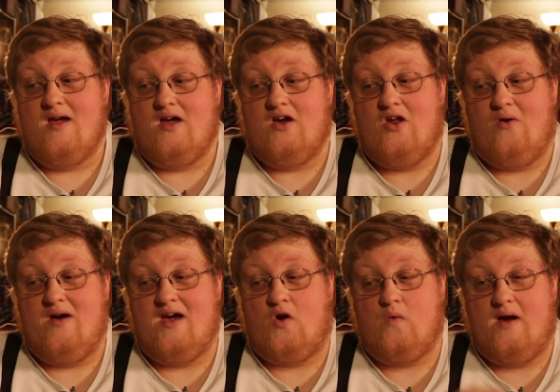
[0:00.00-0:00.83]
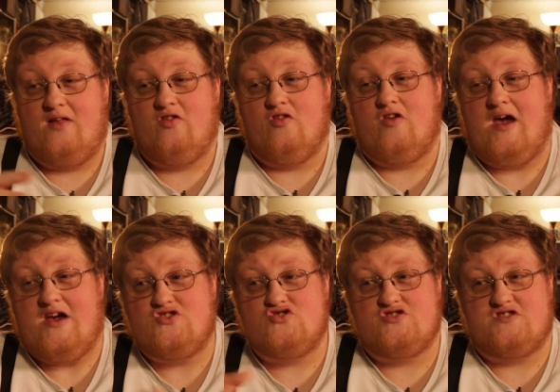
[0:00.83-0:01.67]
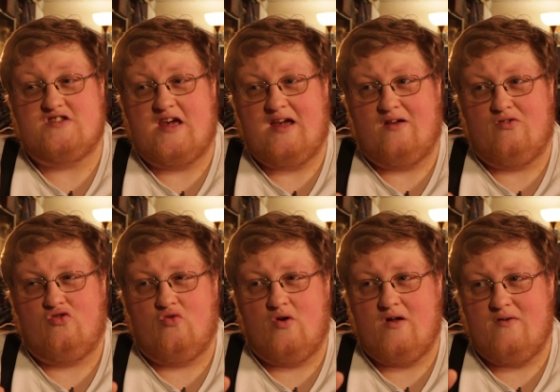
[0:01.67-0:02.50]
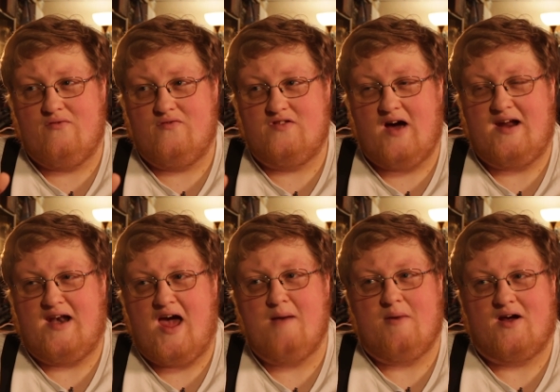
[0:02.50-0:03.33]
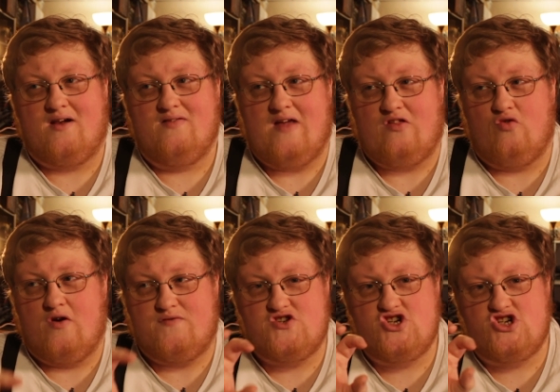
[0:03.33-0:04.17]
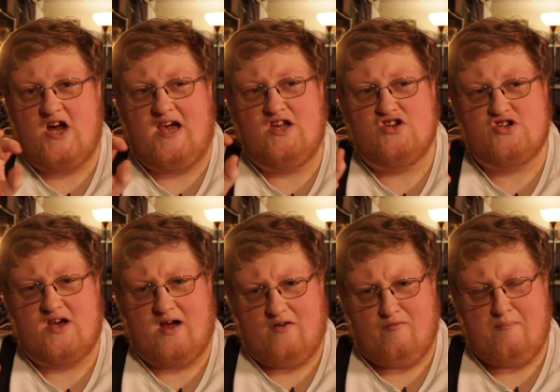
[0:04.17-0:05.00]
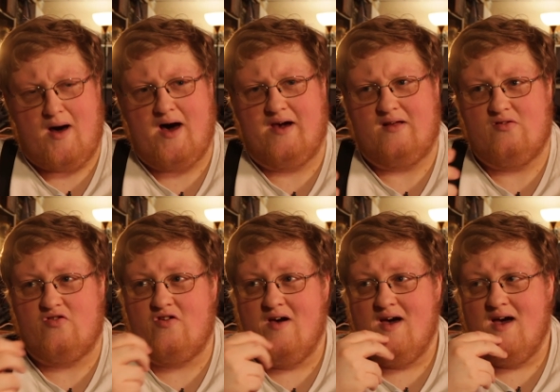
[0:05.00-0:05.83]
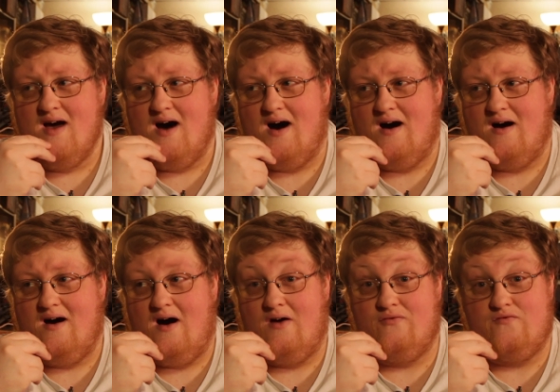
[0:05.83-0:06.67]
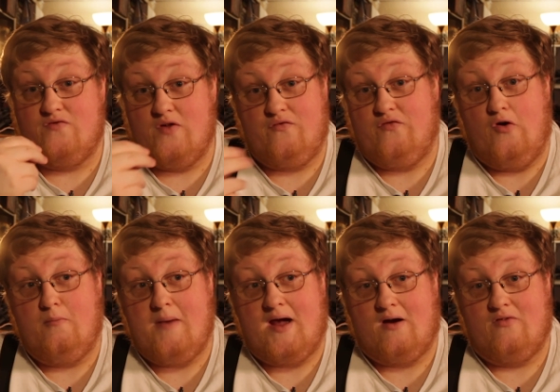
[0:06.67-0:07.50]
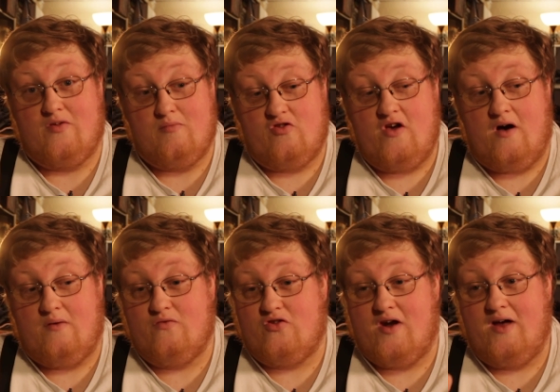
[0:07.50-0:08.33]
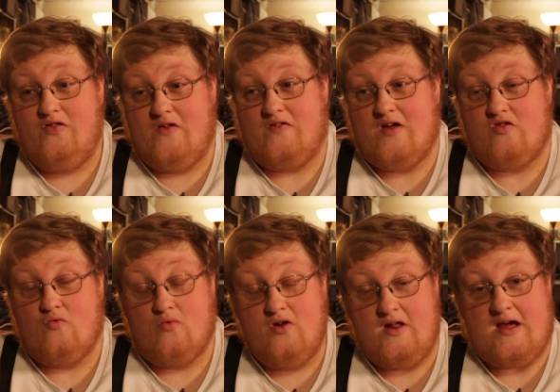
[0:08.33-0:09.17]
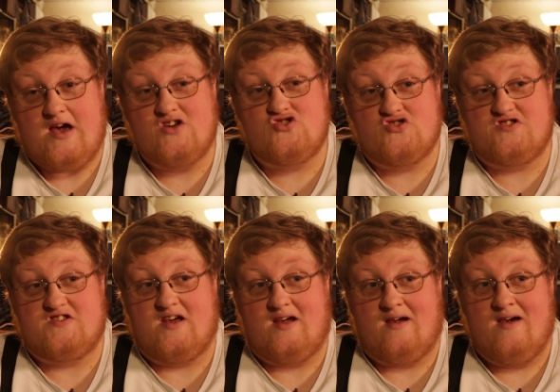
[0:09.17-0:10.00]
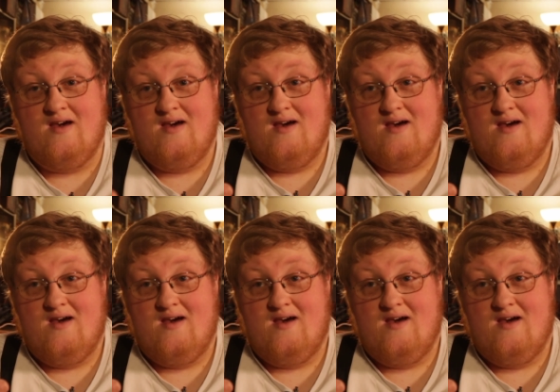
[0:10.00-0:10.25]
it creates this interesting sort of dynamic, that sort of changing of minds of the filmmaker themselves. And I think that's a really interesting